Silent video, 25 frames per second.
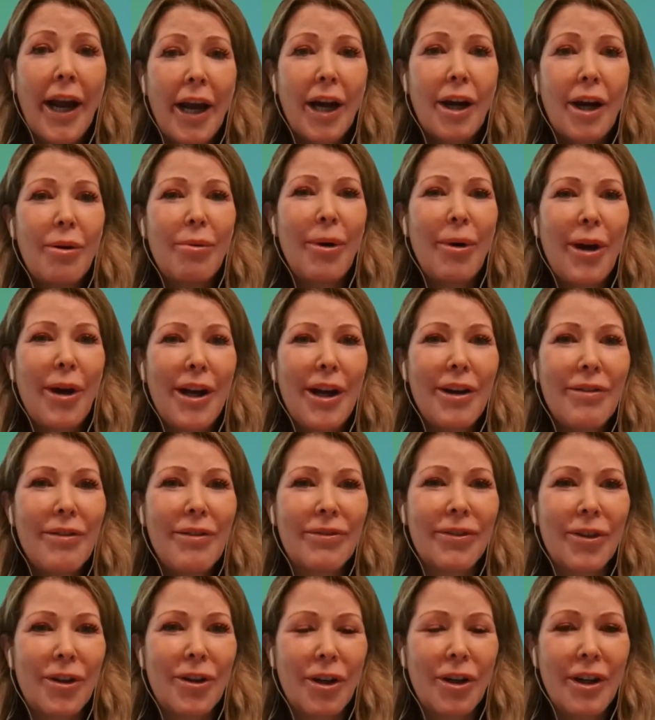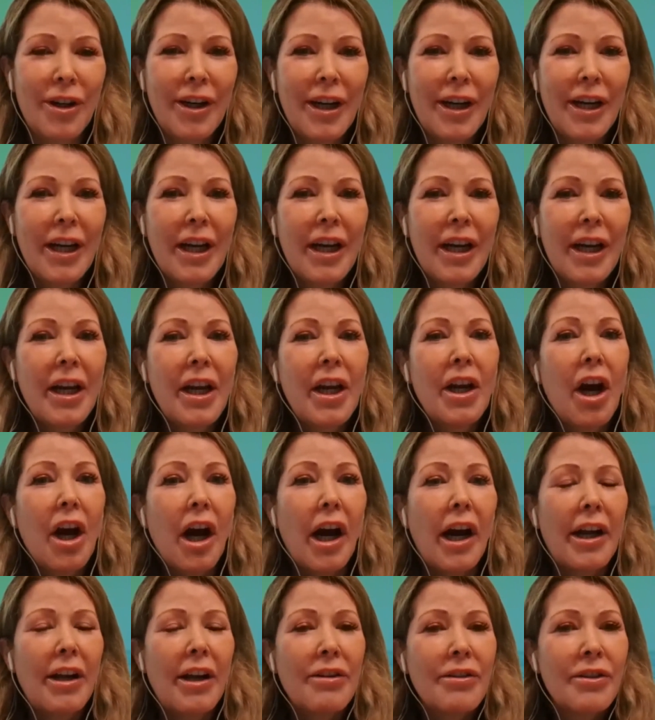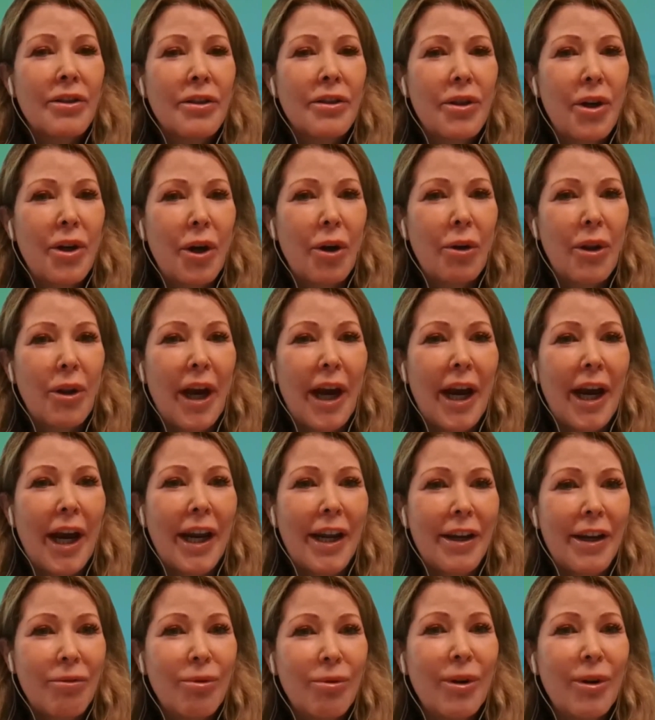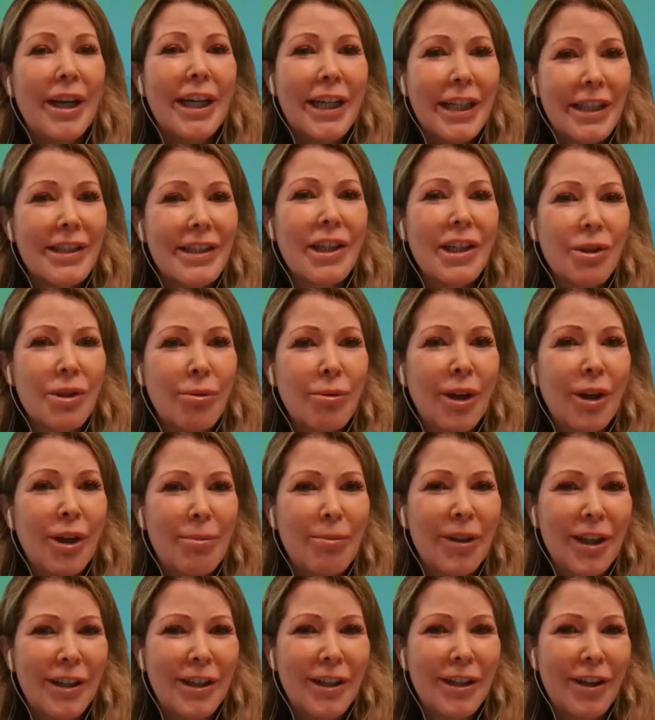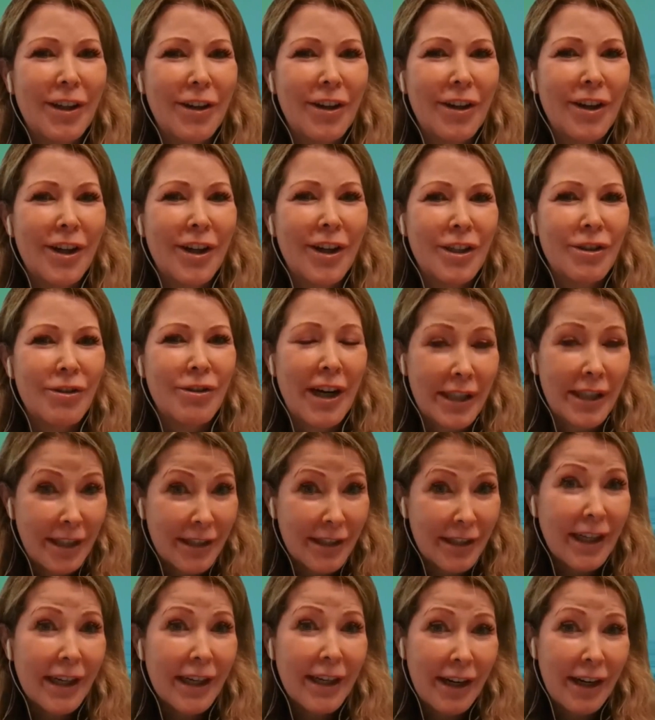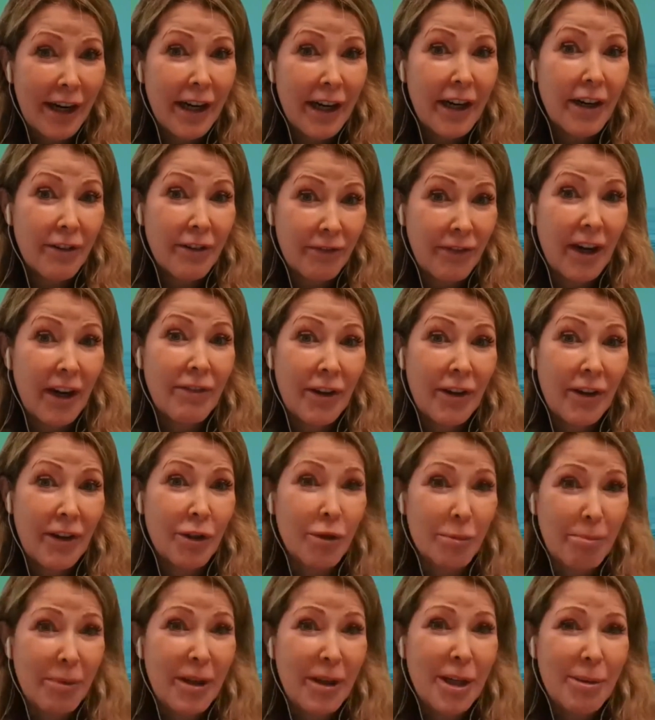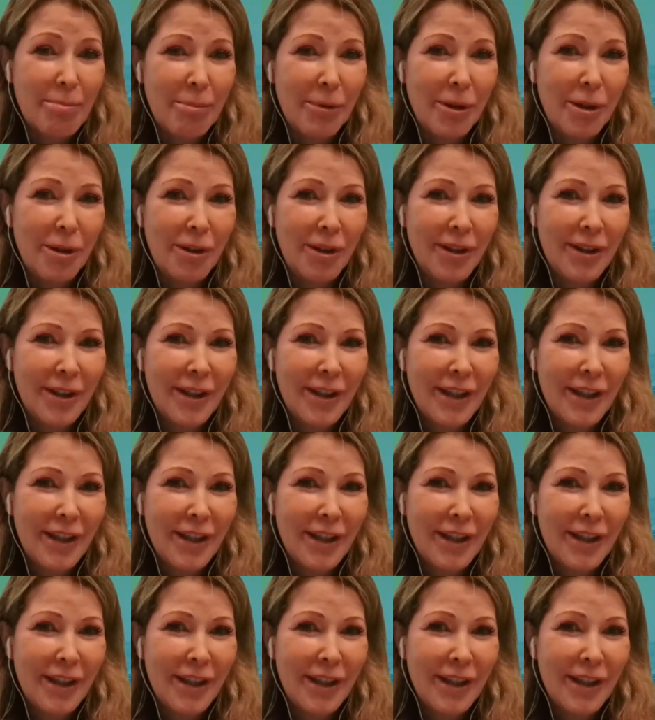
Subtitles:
However, I also know that when he gets that $20 million contract, he's got to hire 500 people.